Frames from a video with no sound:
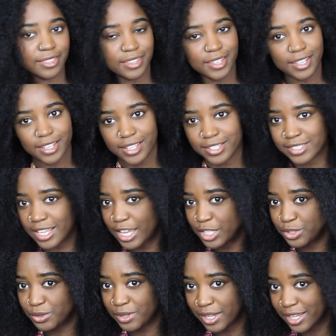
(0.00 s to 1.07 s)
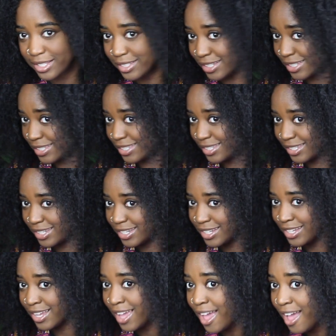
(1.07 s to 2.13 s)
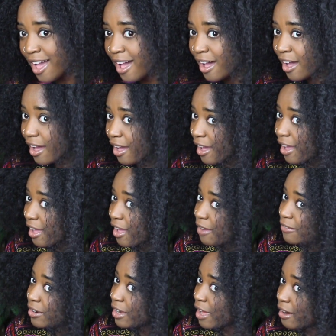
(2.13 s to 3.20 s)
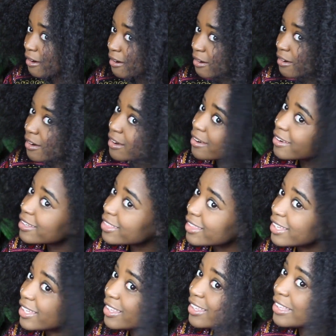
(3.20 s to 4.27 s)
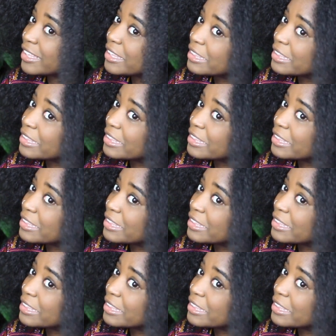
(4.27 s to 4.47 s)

the thing is, as you guys can see, I have a lot of hair. Like,